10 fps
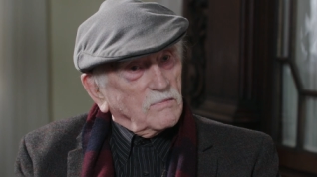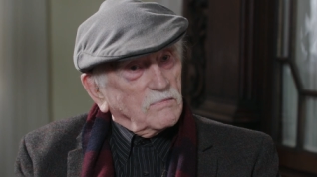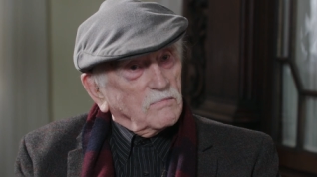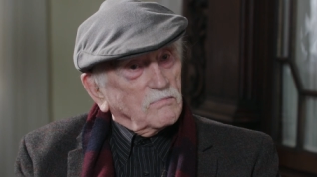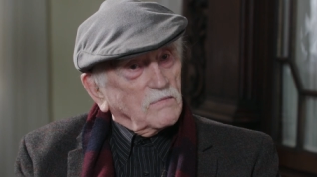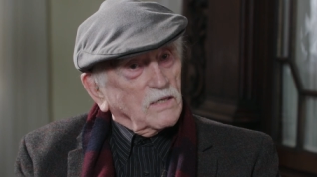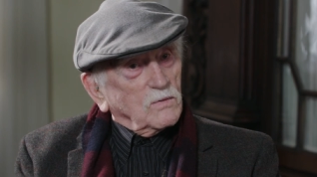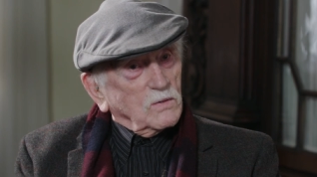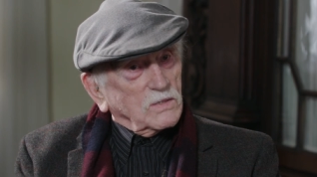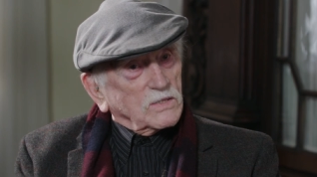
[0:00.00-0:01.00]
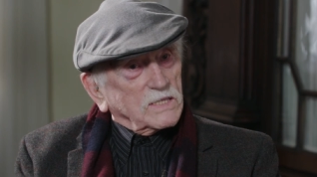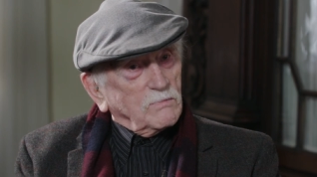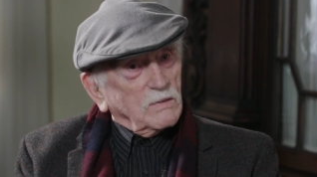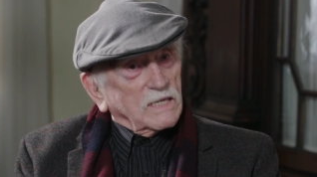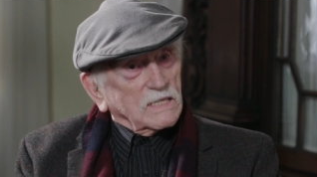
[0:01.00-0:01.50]
hmm. my older
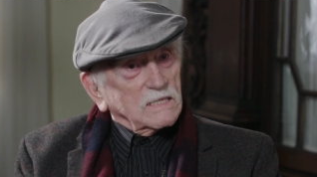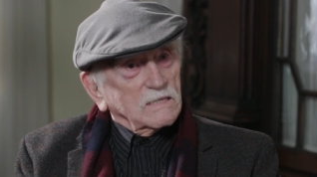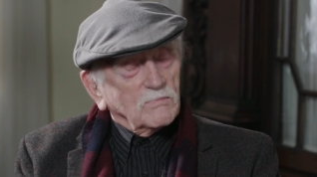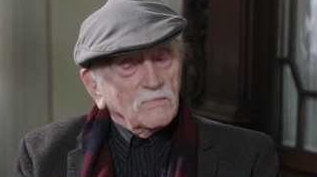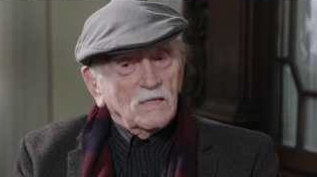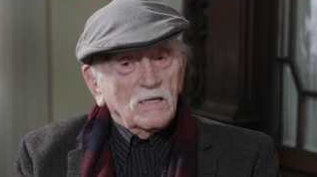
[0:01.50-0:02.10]
siblings, hmm.